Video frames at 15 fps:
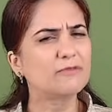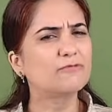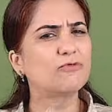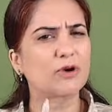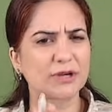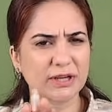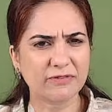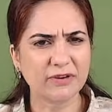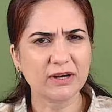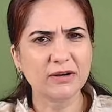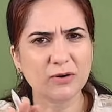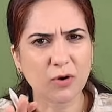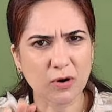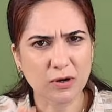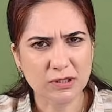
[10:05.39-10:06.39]
Whatever
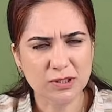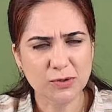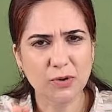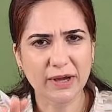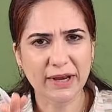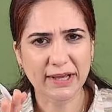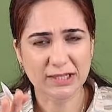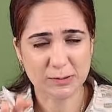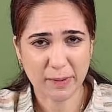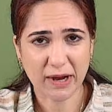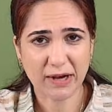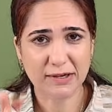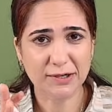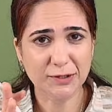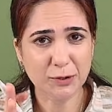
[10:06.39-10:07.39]
loss you are
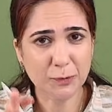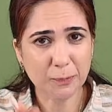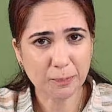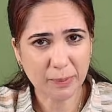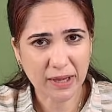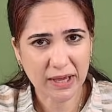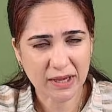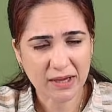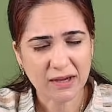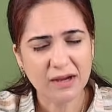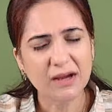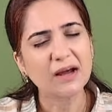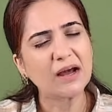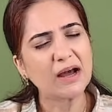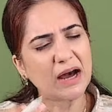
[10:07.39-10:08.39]
expected to pay,
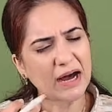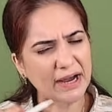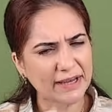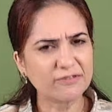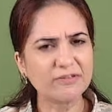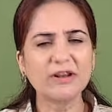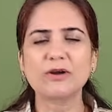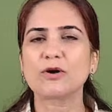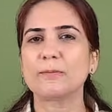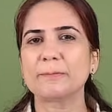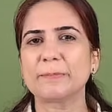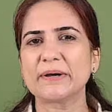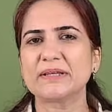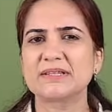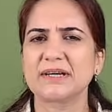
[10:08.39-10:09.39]
I will
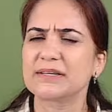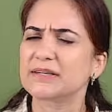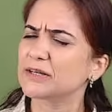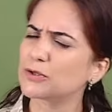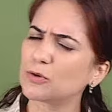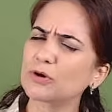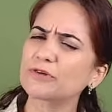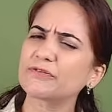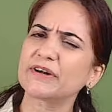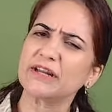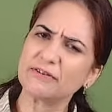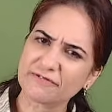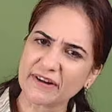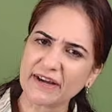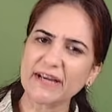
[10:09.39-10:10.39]
compensate it. Don't
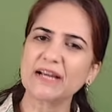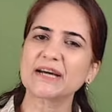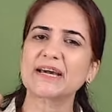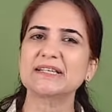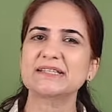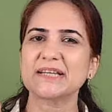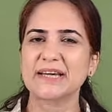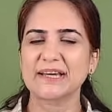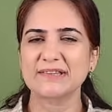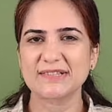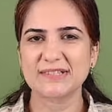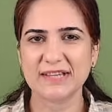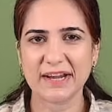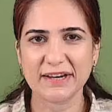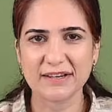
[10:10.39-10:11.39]
worry. File a case
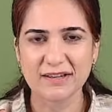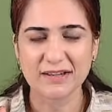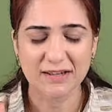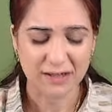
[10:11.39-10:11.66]
against Z.